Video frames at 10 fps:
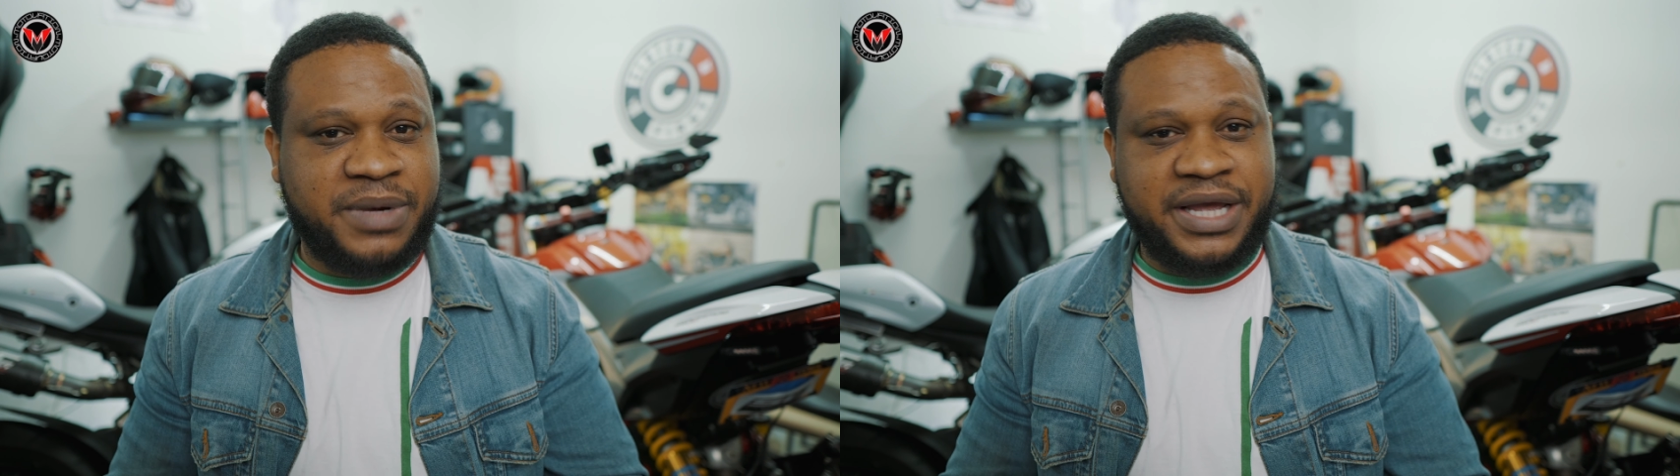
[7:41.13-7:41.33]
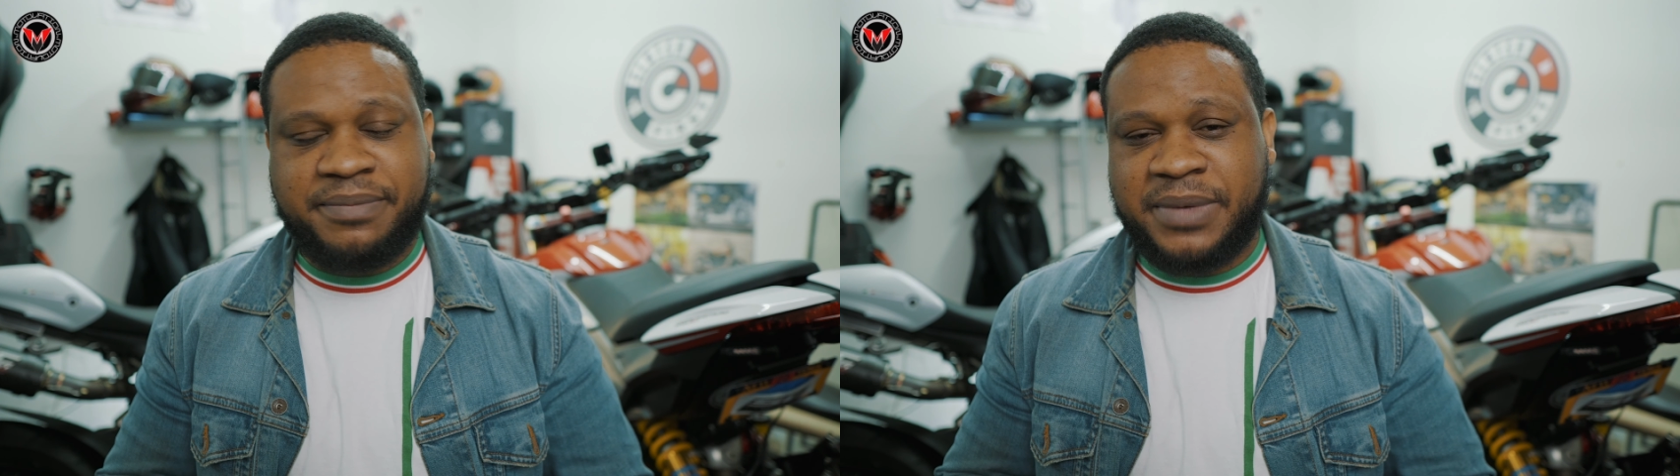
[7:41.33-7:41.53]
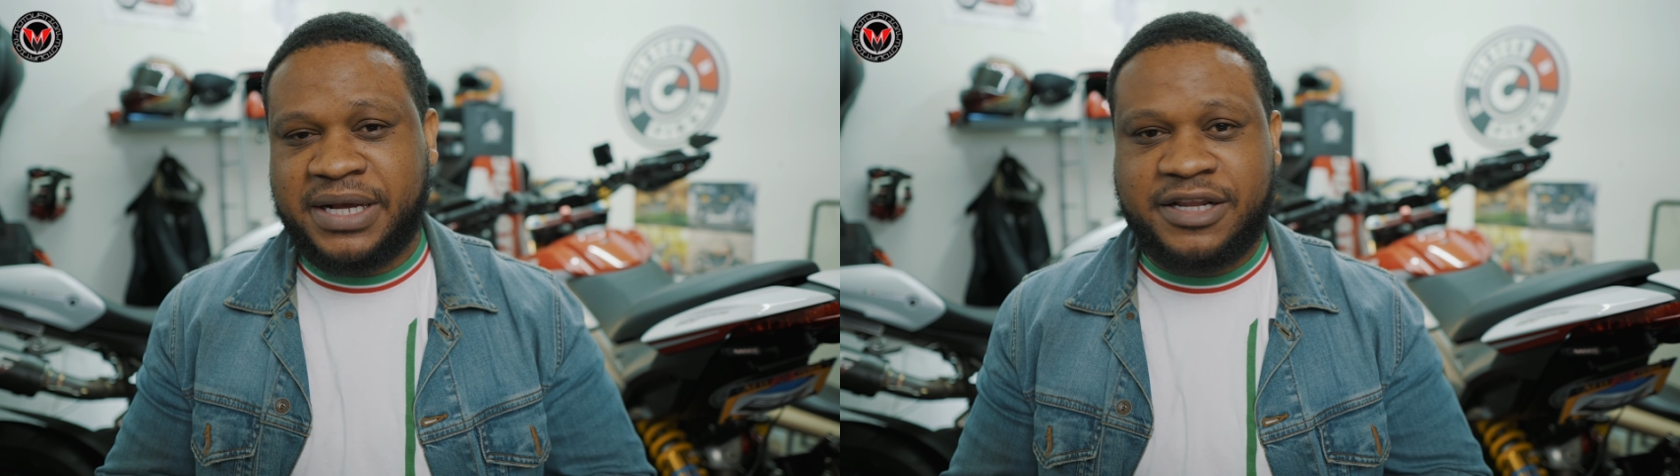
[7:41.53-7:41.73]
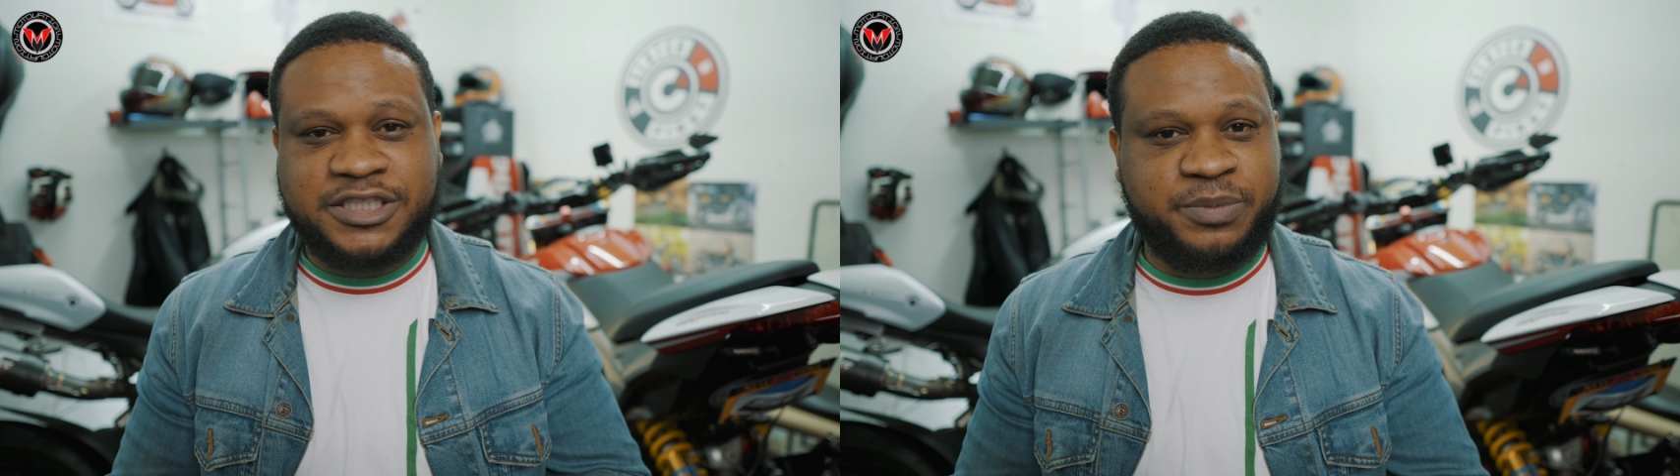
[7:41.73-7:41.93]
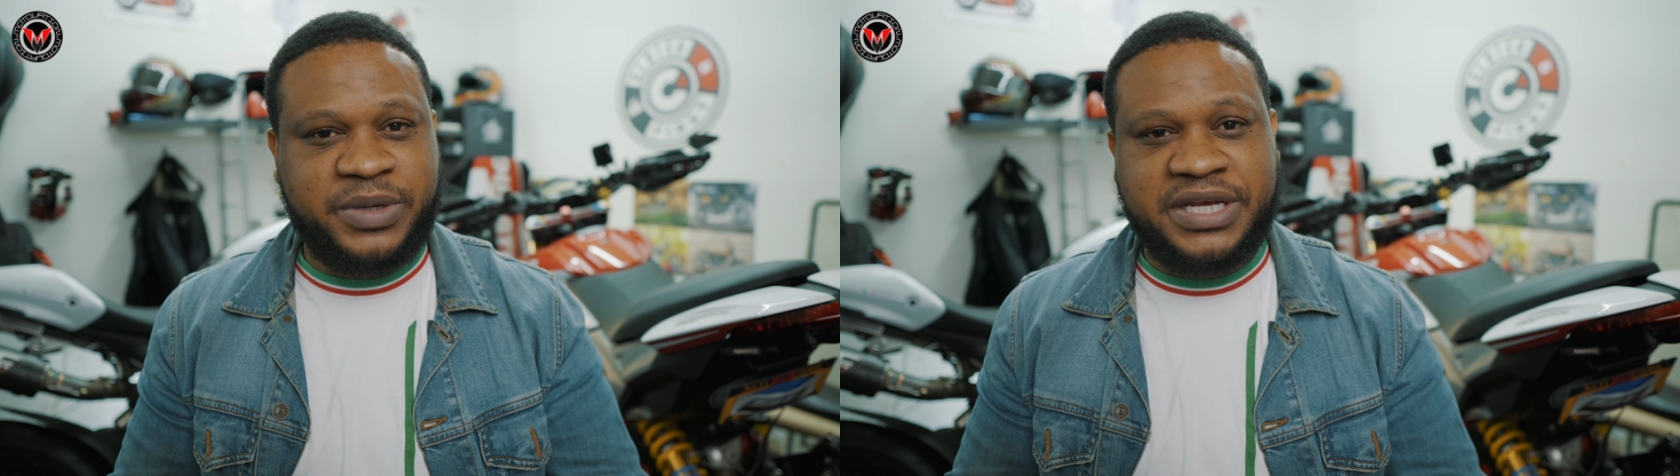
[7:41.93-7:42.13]
my
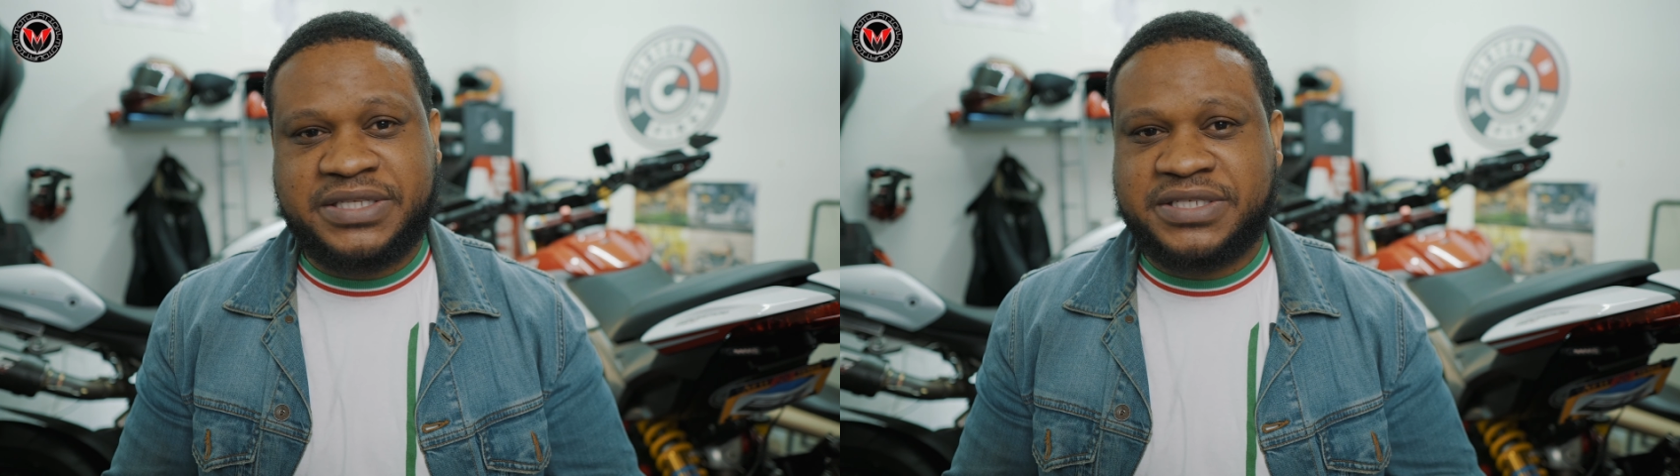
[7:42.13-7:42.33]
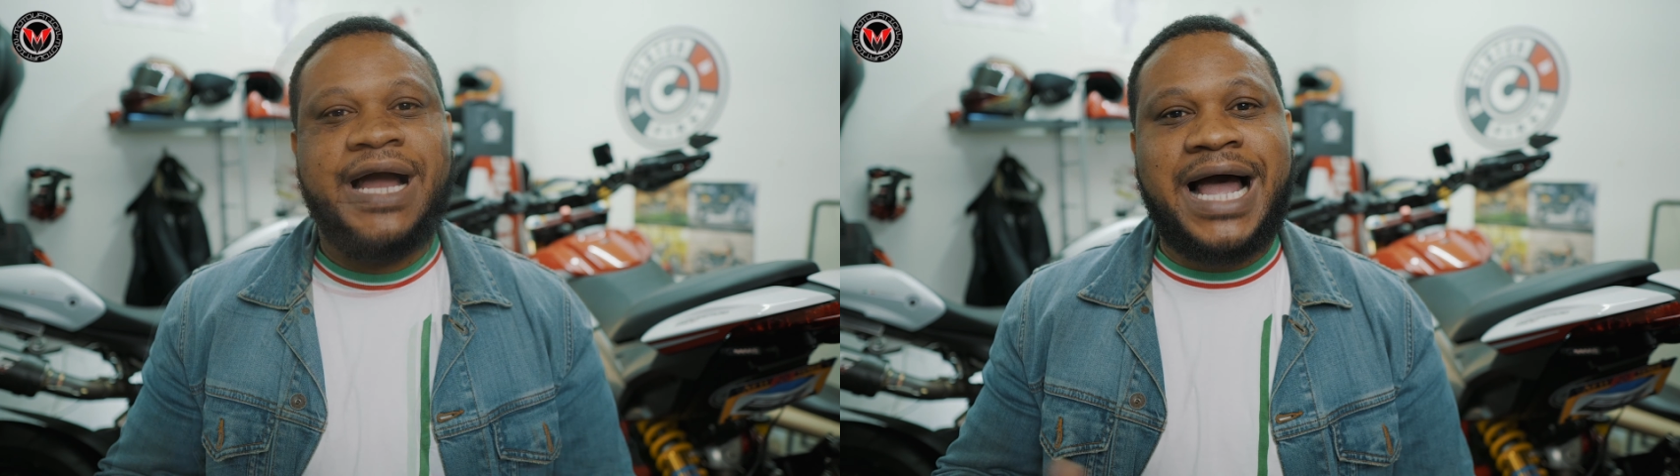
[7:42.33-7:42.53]
clutch plates,